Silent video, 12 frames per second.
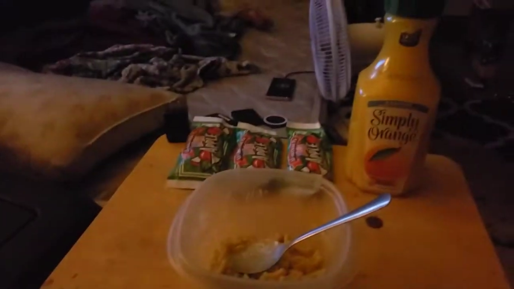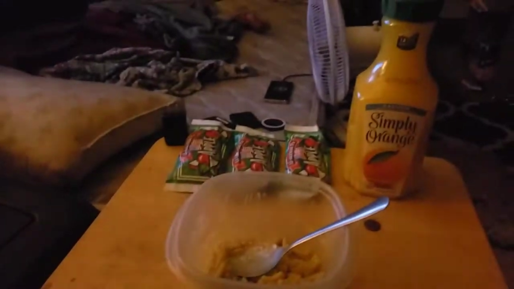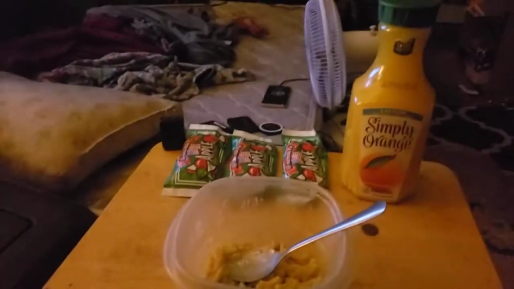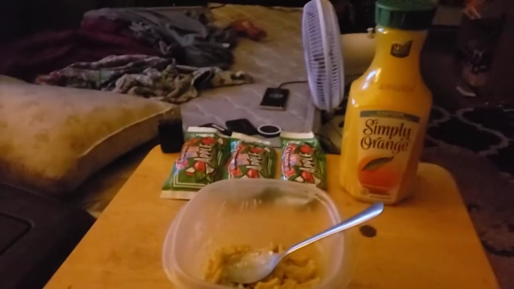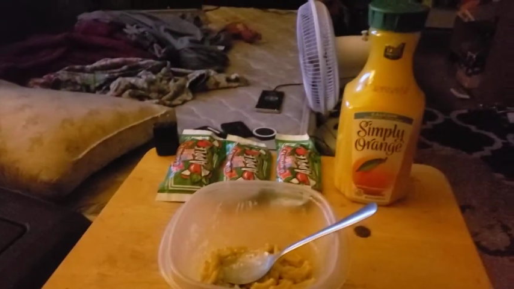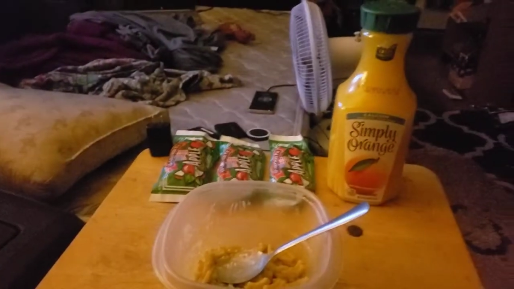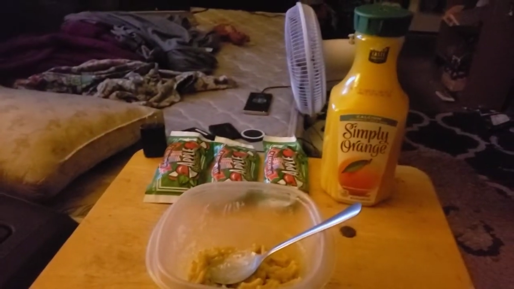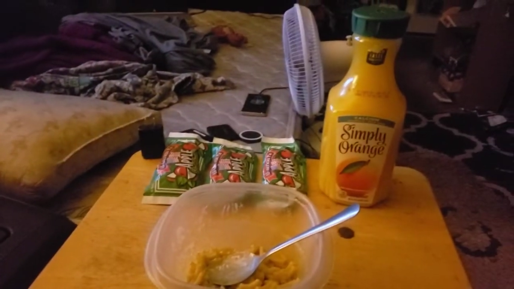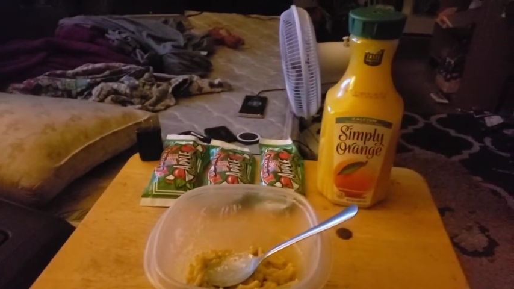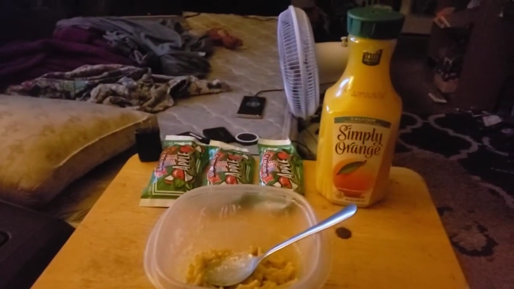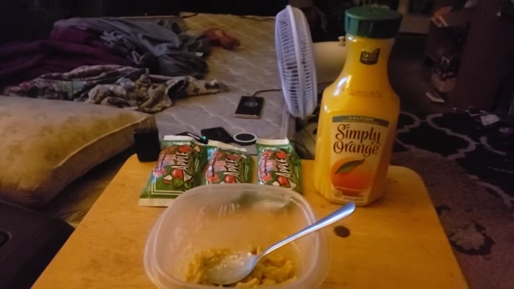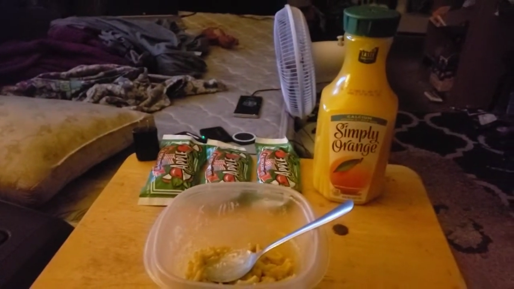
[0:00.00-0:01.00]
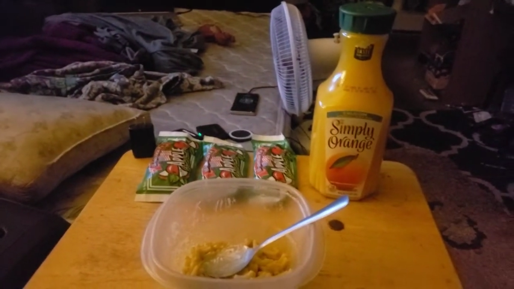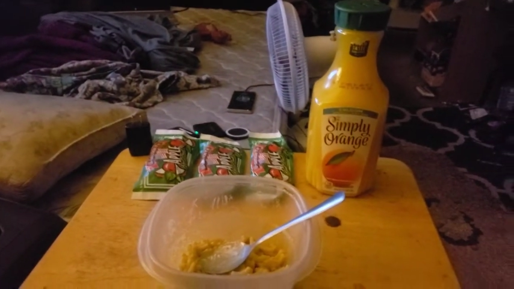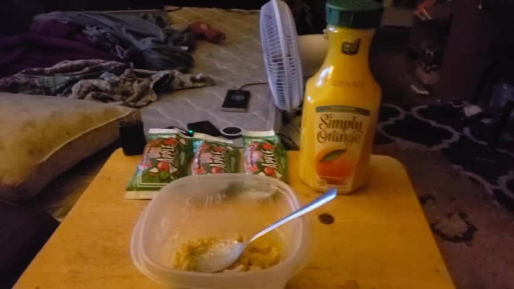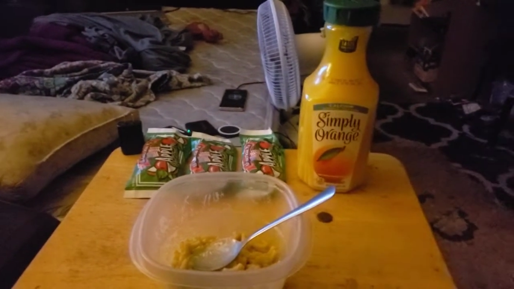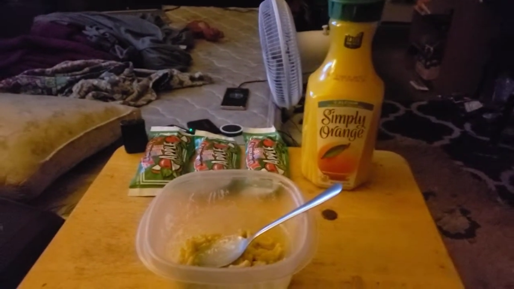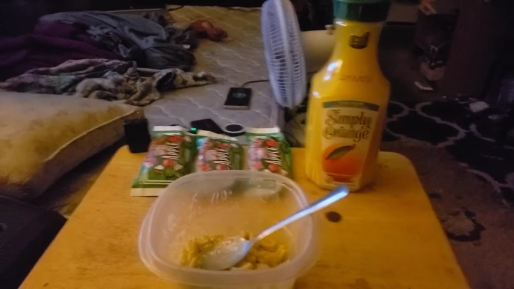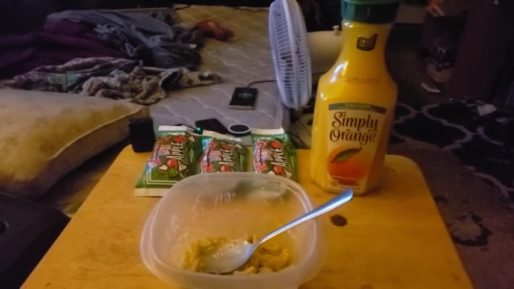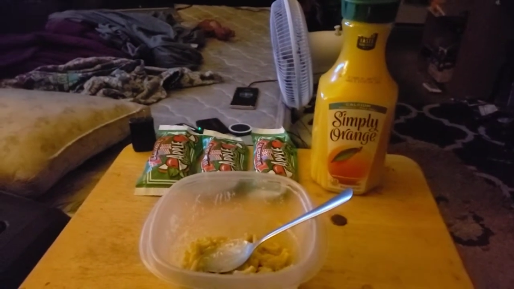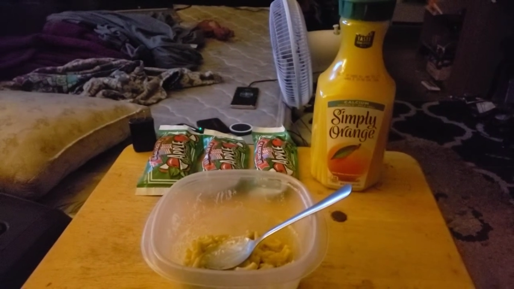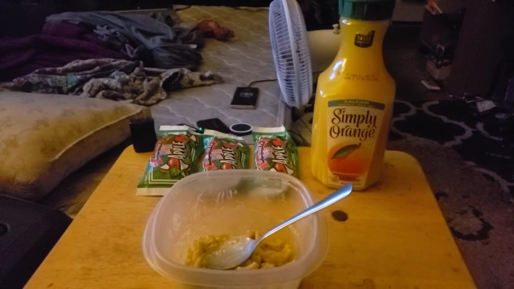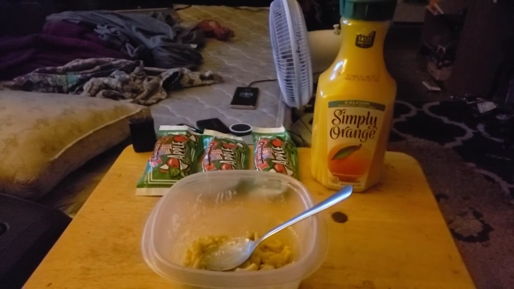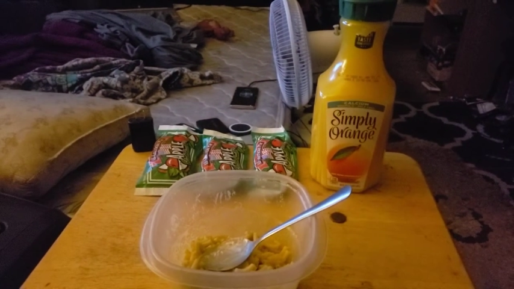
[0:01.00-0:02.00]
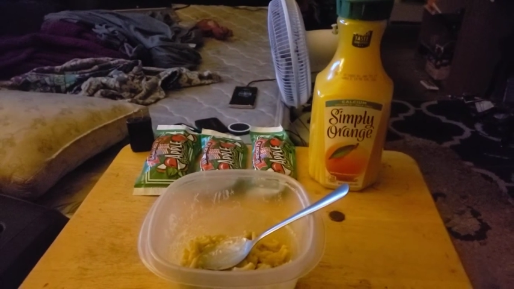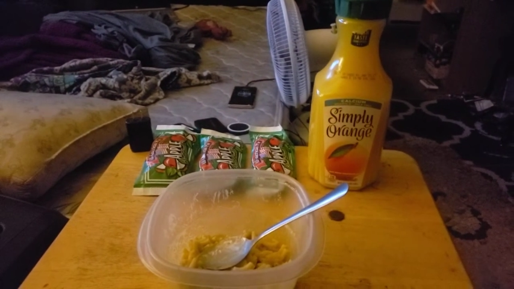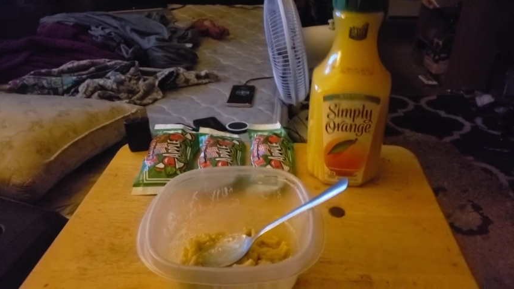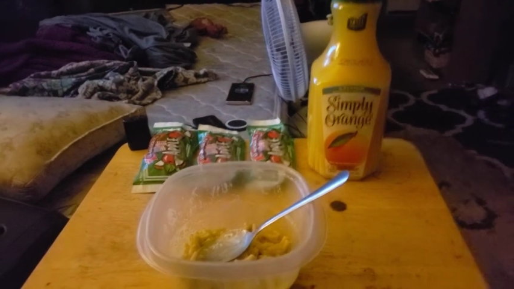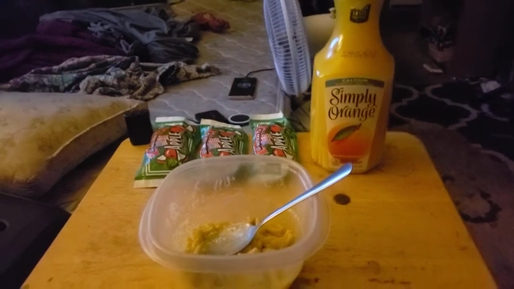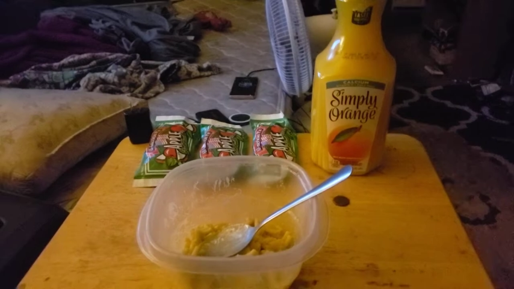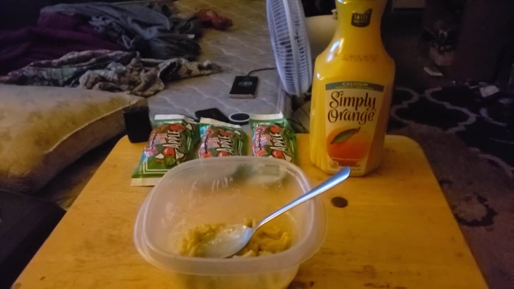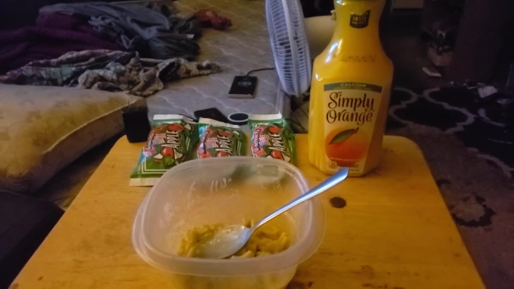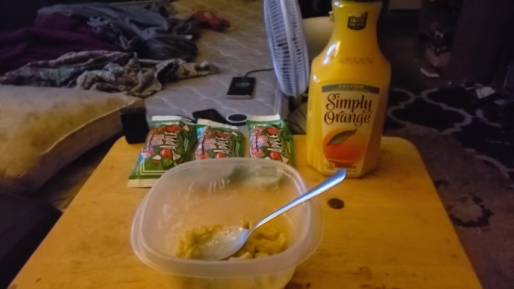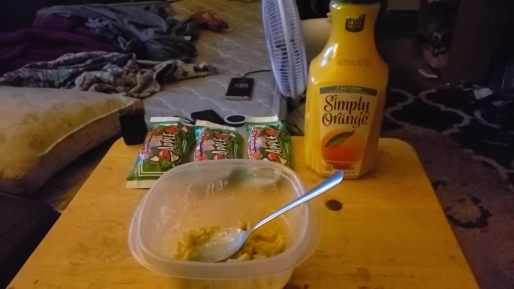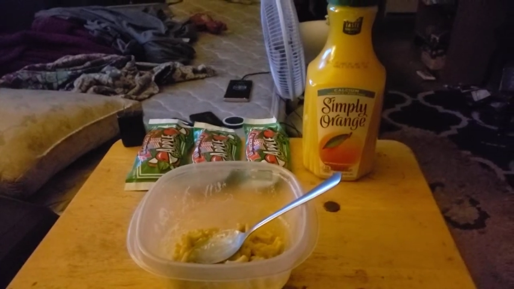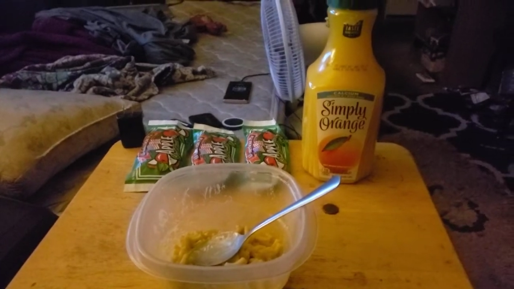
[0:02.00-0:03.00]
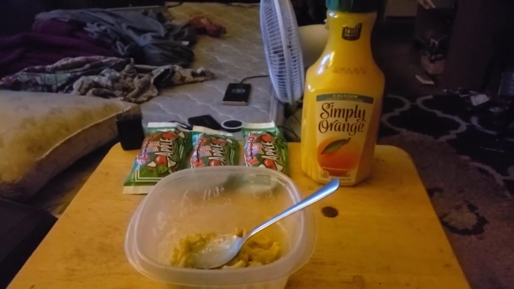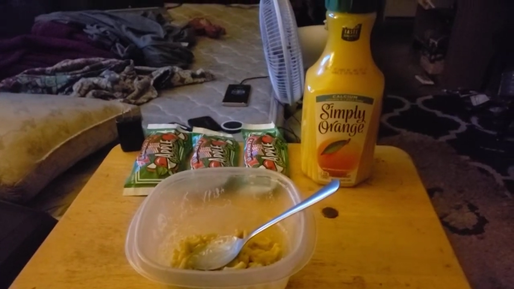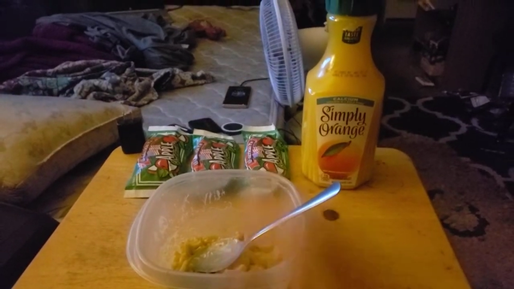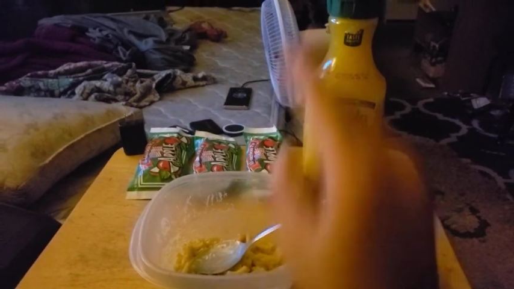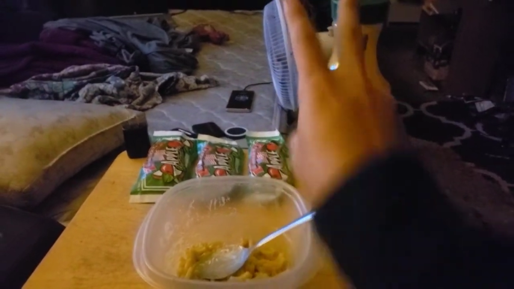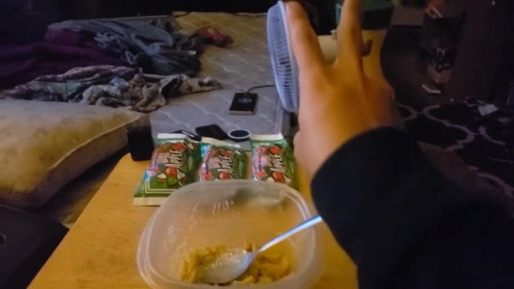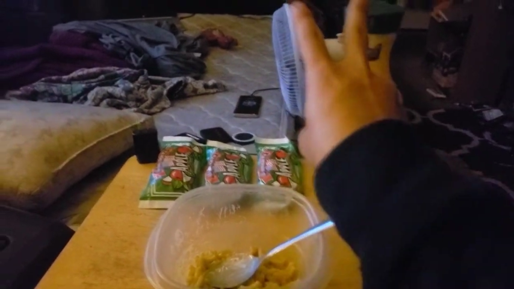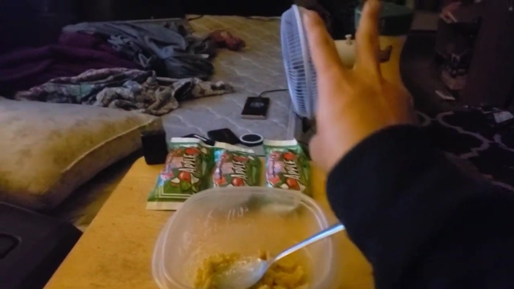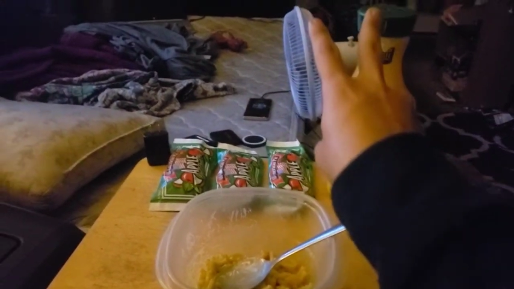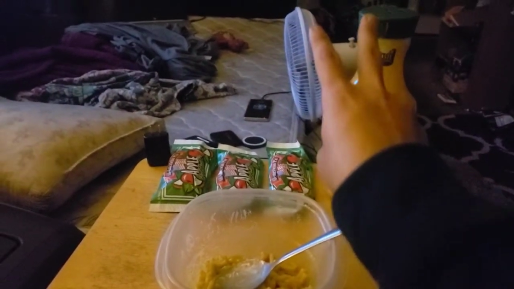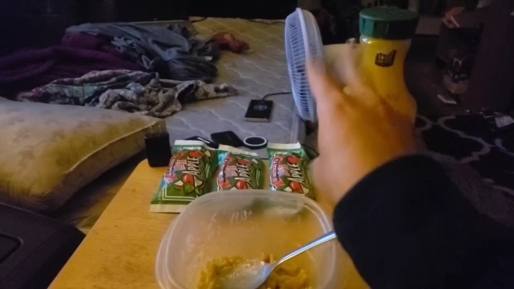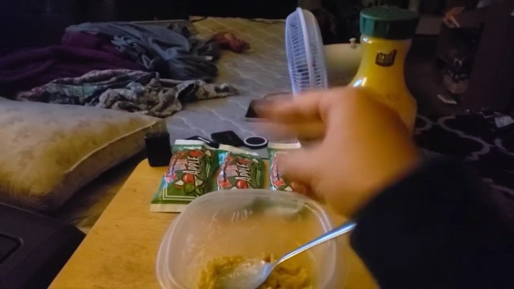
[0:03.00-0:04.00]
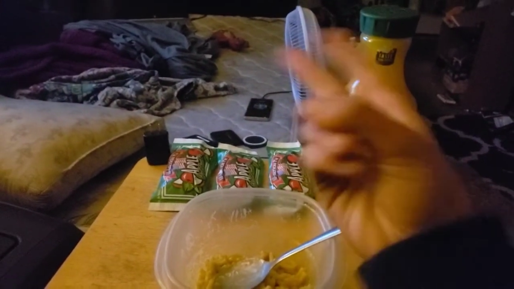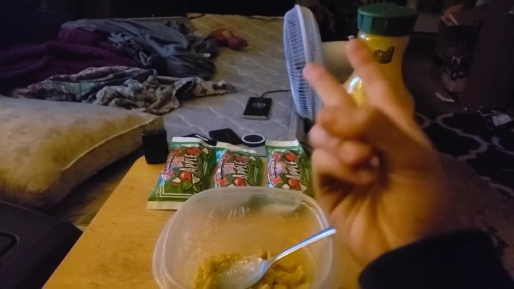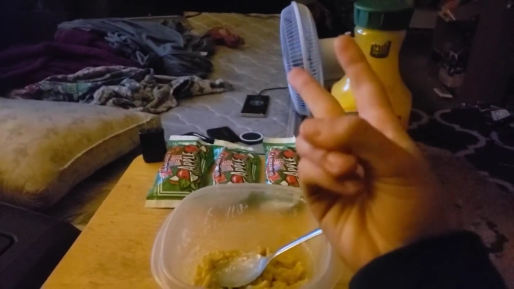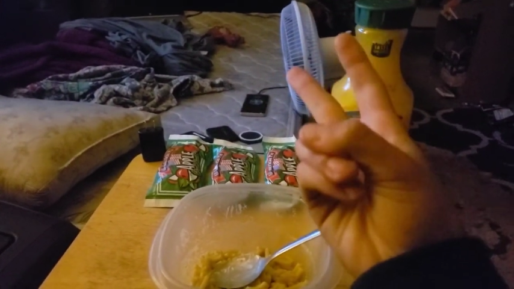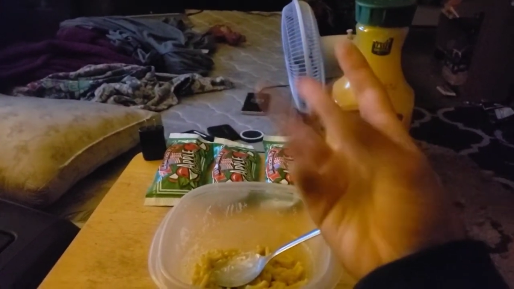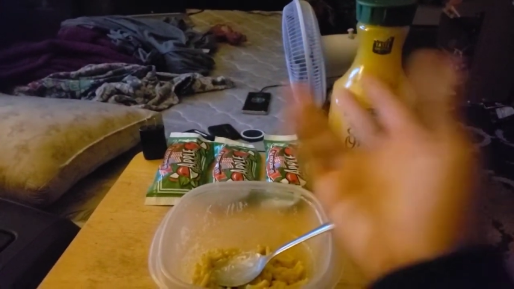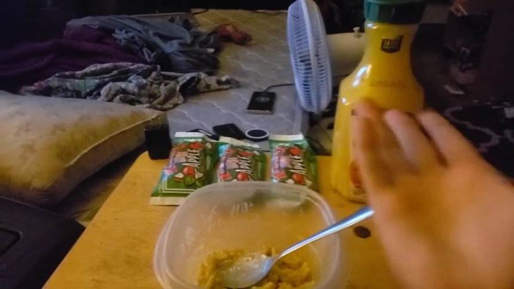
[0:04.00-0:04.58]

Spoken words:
No face is visible, so there are no lips to read.